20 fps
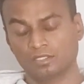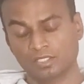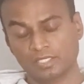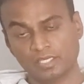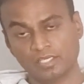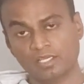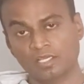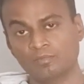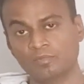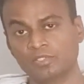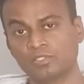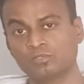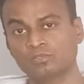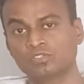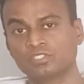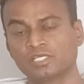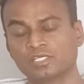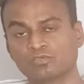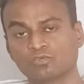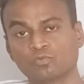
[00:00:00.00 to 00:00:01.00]
they can be
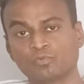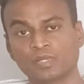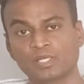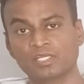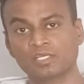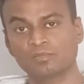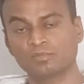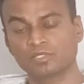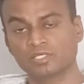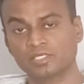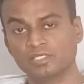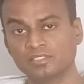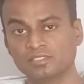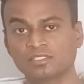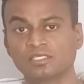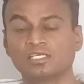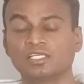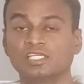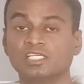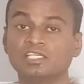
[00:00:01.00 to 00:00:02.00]
used as open label kits.
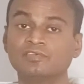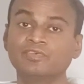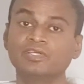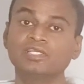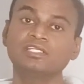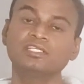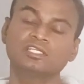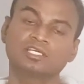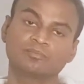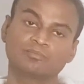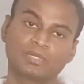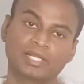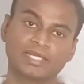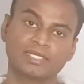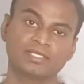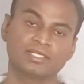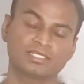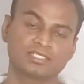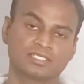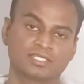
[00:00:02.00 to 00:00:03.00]
Even in a
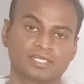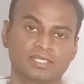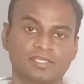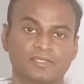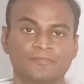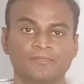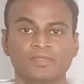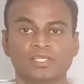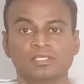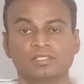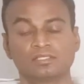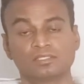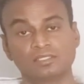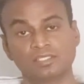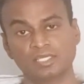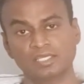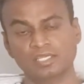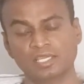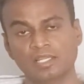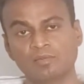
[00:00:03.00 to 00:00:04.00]
blinded study,
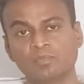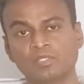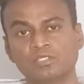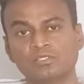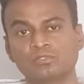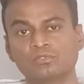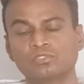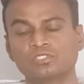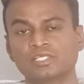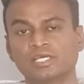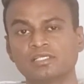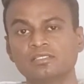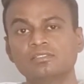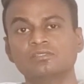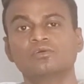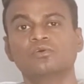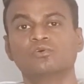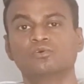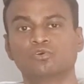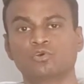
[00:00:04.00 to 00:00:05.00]
they can be used as
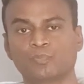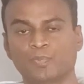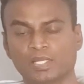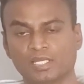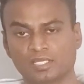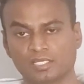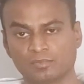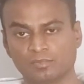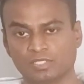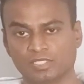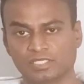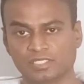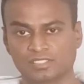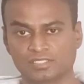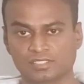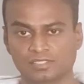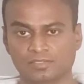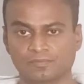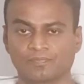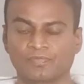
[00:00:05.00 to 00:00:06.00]
open label
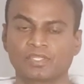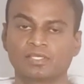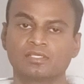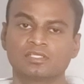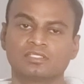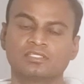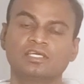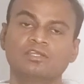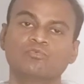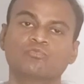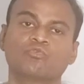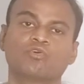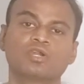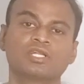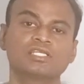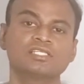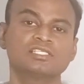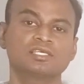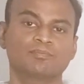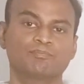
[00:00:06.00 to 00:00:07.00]
kits. Then
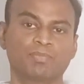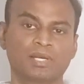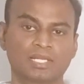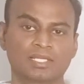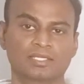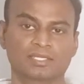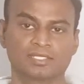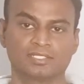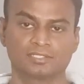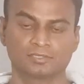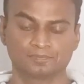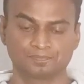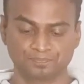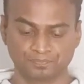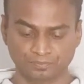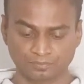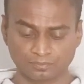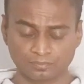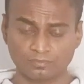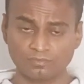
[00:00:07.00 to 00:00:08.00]
what is a bulk kit?
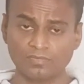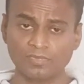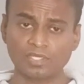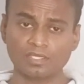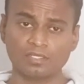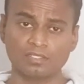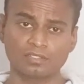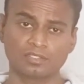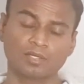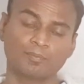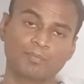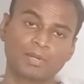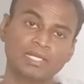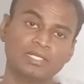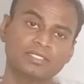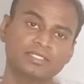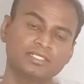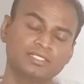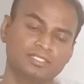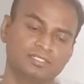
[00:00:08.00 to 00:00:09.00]
The
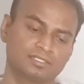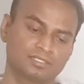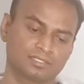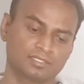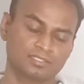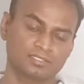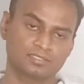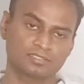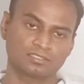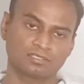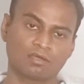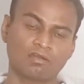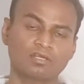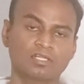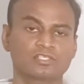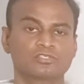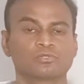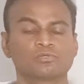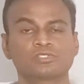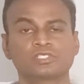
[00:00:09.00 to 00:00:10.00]
bulk kit is not
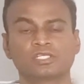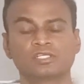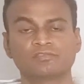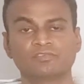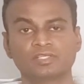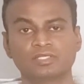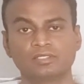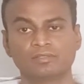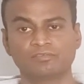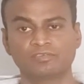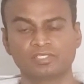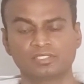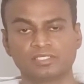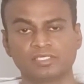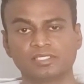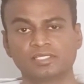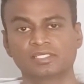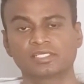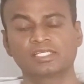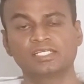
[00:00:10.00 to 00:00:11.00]
associated with
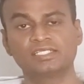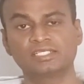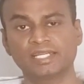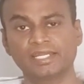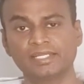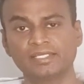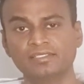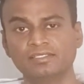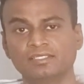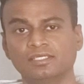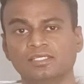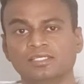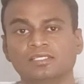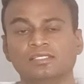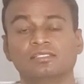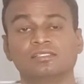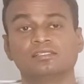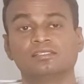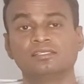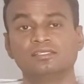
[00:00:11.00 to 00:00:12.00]
a kit id.
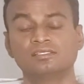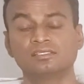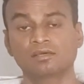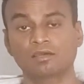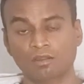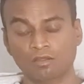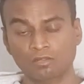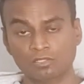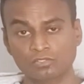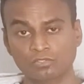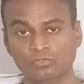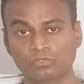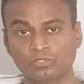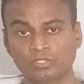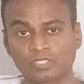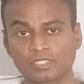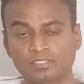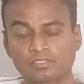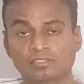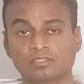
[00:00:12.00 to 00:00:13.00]
These are also
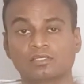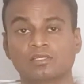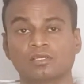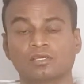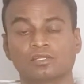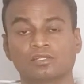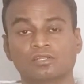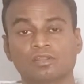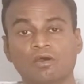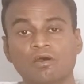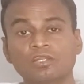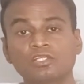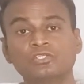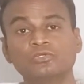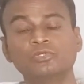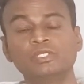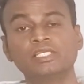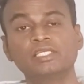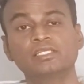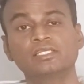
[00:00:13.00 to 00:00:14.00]
known as non
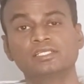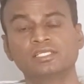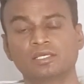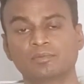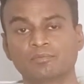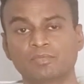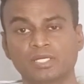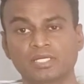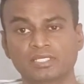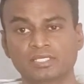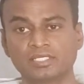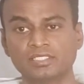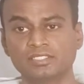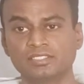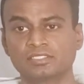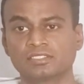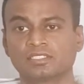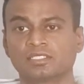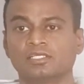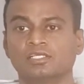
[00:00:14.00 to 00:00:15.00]
uniquely numbered
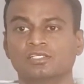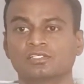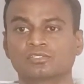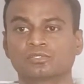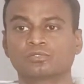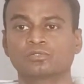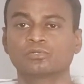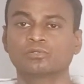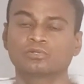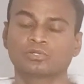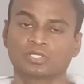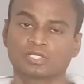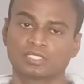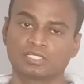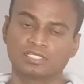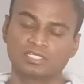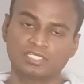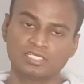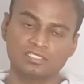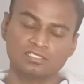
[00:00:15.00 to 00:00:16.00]
kits. So
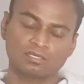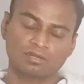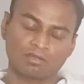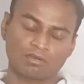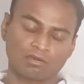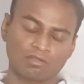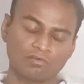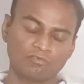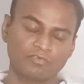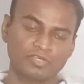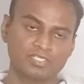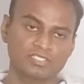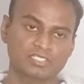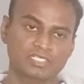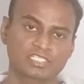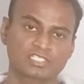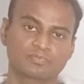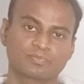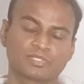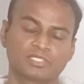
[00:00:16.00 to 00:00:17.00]
these are always
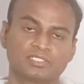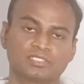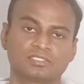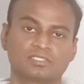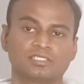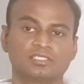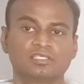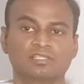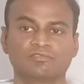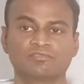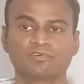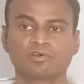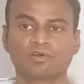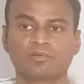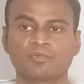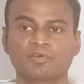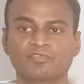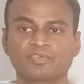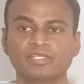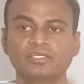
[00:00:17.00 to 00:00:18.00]
expressed in the
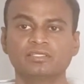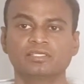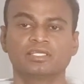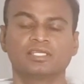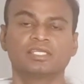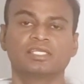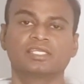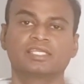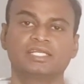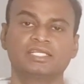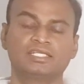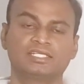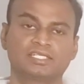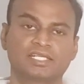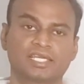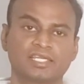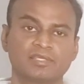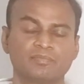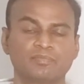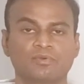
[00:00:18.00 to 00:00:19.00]
form of a kit
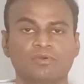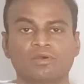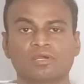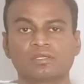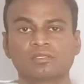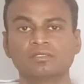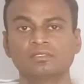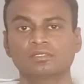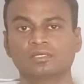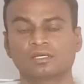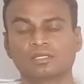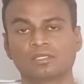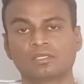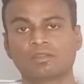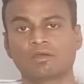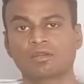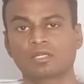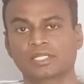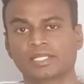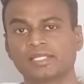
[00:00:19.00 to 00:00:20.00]
type or
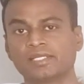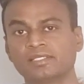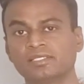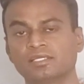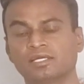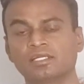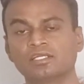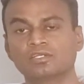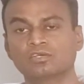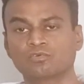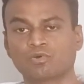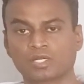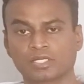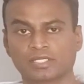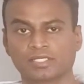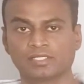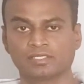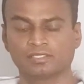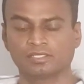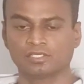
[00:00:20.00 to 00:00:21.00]
lot id and
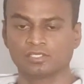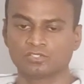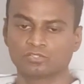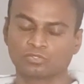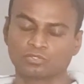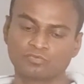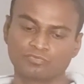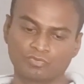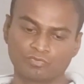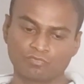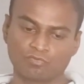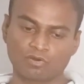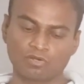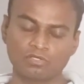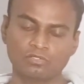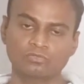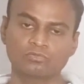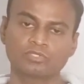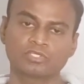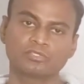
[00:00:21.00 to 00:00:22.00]
quantity. So if you
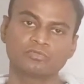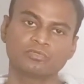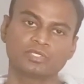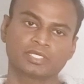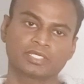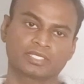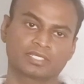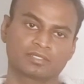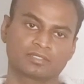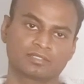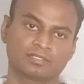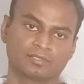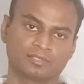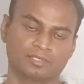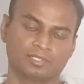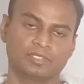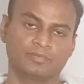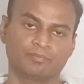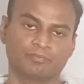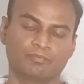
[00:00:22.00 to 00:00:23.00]
want to give
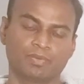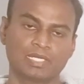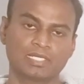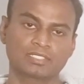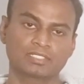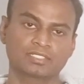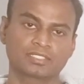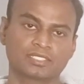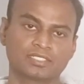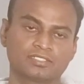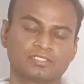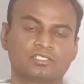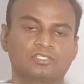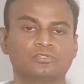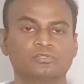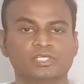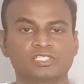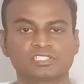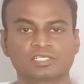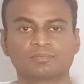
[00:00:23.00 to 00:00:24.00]
a bulk kit
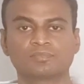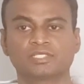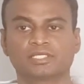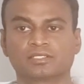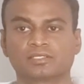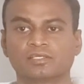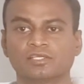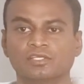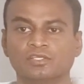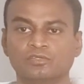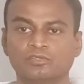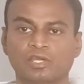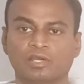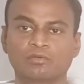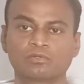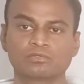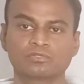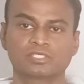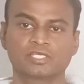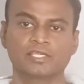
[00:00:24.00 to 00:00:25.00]
to a subject, you
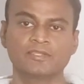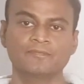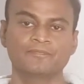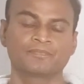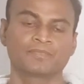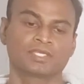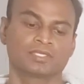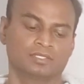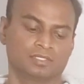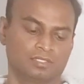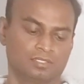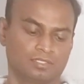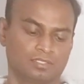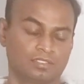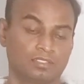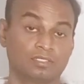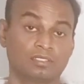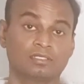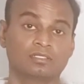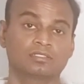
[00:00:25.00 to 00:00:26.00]
have to say
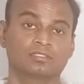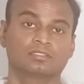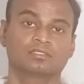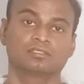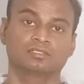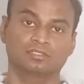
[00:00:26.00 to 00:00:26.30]
uh,